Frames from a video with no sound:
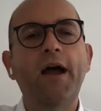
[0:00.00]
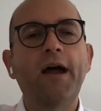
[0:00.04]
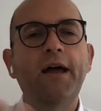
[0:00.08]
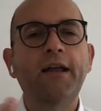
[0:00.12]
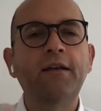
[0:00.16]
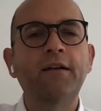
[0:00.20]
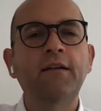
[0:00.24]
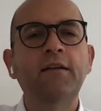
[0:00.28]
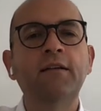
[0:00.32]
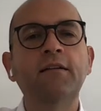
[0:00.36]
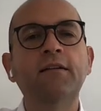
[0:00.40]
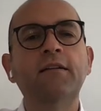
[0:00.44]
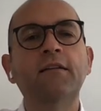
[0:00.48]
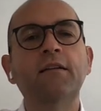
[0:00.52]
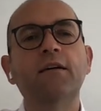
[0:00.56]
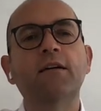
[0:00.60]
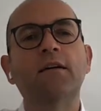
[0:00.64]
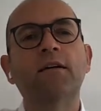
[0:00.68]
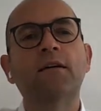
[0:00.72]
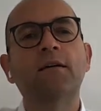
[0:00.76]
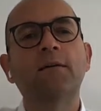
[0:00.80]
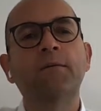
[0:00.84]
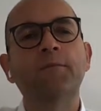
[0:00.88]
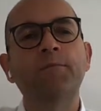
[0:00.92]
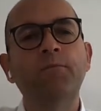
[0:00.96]
and,
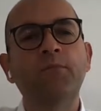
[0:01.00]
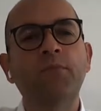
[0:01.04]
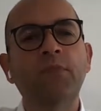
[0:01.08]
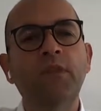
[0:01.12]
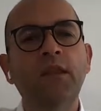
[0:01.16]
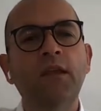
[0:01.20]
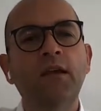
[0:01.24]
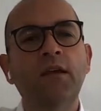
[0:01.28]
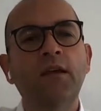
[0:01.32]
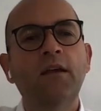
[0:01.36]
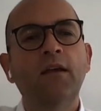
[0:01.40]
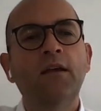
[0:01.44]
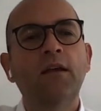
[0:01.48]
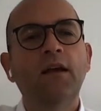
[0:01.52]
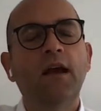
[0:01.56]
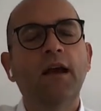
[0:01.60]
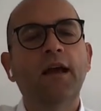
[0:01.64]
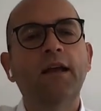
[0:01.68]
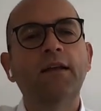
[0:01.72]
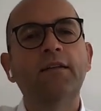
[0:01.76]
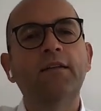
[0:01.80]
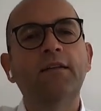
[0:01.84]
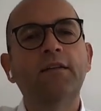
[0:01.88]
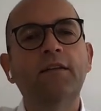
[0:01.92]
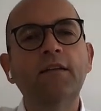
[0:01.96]
um,
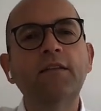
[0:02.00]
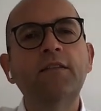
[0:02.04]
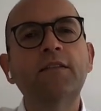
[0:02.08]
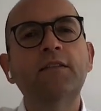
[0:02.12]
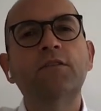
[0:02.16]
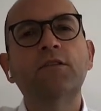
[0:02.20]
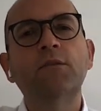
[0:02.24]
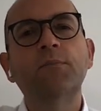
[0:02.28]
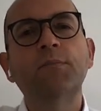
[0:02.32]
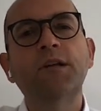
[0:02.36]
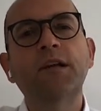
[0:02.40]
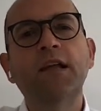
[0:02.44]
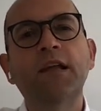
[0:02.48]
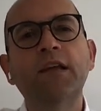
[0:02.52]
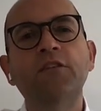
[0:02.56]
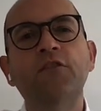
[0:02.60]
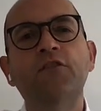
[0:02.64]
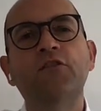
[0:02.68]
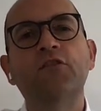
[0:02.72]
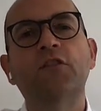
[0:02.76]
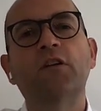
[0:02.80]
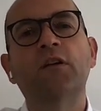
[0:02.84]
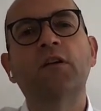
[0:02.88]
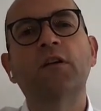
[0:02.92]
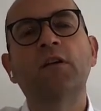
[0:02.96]
and
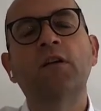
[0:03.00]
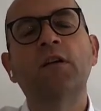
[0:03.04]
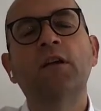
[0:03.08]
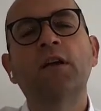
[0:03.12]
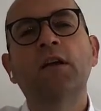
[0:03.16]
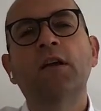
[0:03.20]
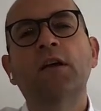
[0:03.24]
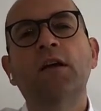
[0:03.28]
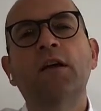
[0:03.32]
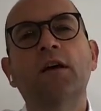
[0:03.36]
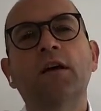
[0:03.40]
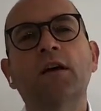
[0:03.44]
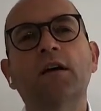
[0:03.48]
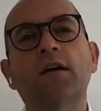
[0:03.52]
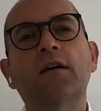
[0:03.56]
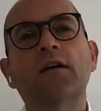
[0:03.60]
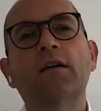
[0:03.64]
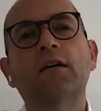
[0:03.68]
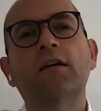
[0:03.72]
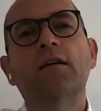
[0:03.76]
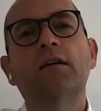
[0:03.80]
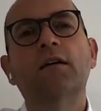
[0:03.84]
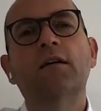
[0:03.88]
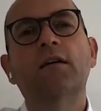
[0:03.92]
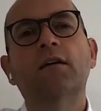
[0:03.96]
discrimination
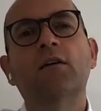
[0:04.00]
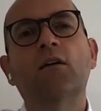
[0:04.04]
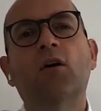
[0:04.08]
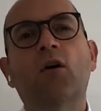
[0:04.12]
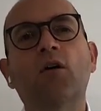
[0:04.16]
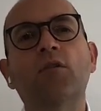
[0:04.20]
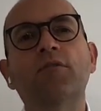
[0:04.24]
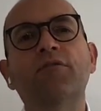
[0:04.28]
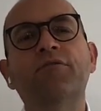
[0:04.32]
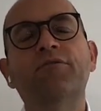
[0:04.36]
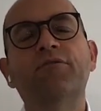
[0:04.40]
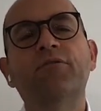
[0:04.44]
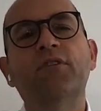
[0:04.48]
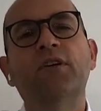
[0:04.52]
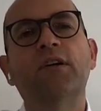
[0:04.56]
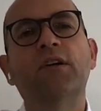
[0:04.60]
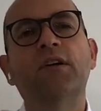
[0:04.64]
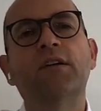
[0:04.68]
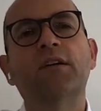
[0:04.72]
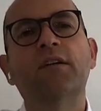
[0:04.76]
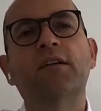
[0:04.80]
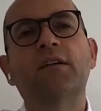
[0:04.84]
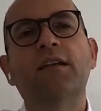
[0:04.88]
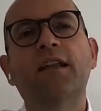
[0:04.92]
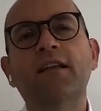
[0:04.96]
of
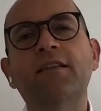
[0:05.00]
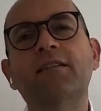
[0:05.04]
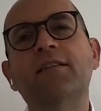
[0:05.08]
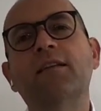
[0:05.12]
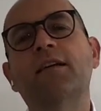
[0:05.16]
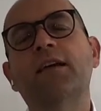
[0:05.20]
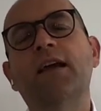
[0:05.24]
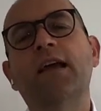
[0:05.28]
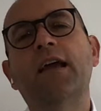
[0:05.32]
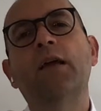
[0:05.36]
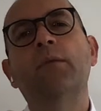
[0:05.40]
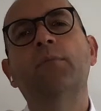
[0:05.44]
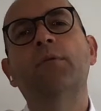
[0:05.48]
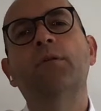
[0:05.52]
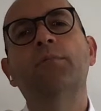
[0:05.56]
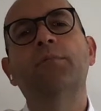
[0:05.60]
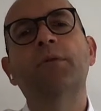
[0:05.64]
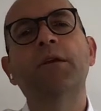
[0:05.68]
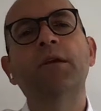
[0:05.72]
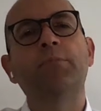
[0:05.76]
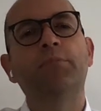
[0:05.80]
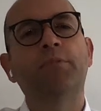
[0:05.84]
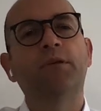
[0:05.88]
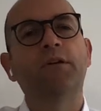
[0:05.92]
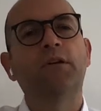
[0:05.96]
lesser able
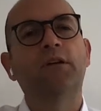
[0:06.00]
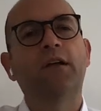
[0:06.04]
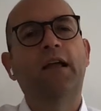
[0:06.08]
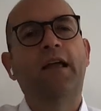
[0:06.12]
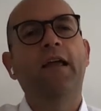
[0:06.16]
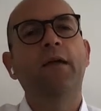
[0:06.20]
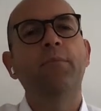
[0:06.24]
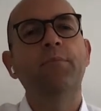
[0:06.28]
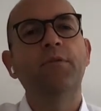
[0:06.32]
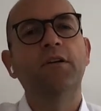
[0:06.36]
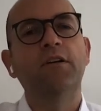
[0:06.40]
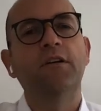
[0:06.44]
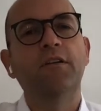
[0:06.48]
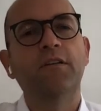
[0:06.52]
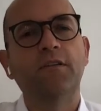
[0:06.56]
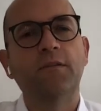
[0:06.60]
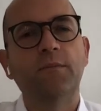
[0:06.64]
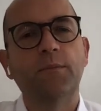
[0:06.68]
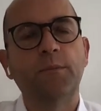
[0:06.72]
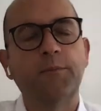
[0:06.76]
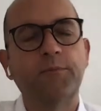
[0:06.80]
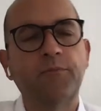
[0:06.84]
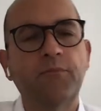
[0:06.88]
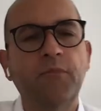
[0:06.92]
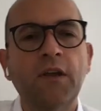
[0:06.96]
people,
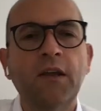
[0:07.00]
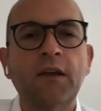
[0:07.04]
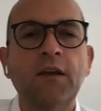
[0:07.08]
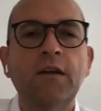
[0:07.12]
ableism.